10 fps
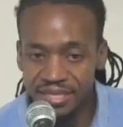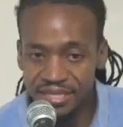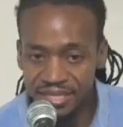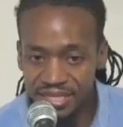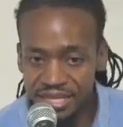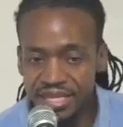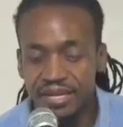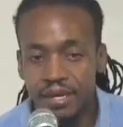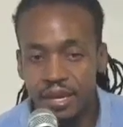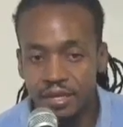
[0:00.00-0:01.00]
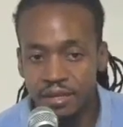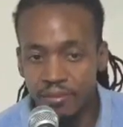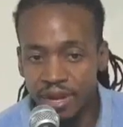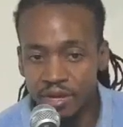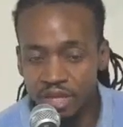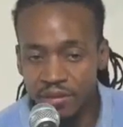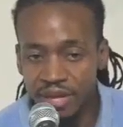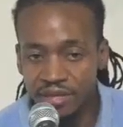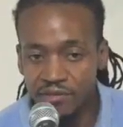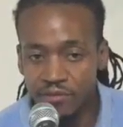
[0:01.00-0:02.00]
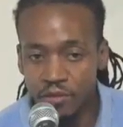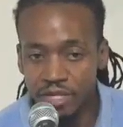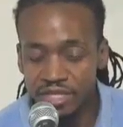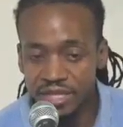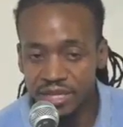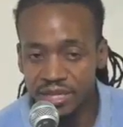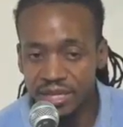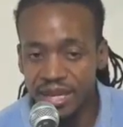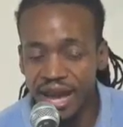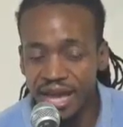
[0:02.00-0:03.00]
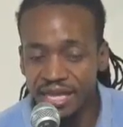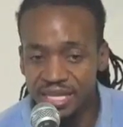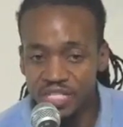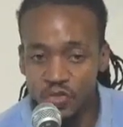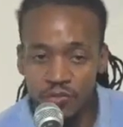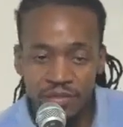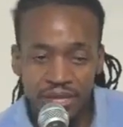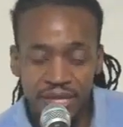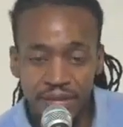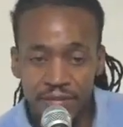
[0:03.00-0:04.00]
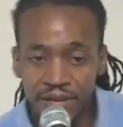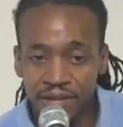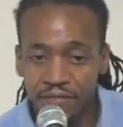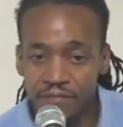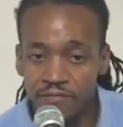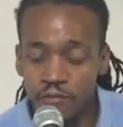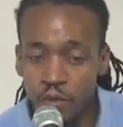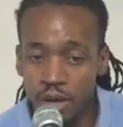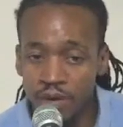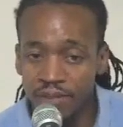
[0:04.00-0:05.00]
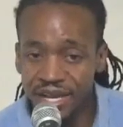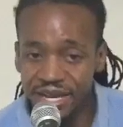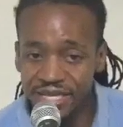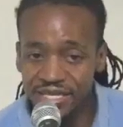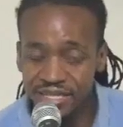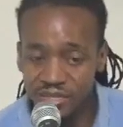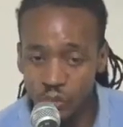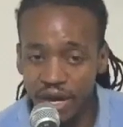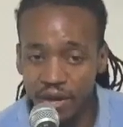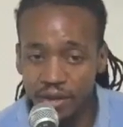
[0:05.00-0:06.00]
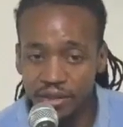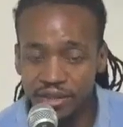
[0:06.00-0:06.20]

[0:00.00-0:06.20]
to see their prayers coming into fruition, not just for me, but for my cousins as well.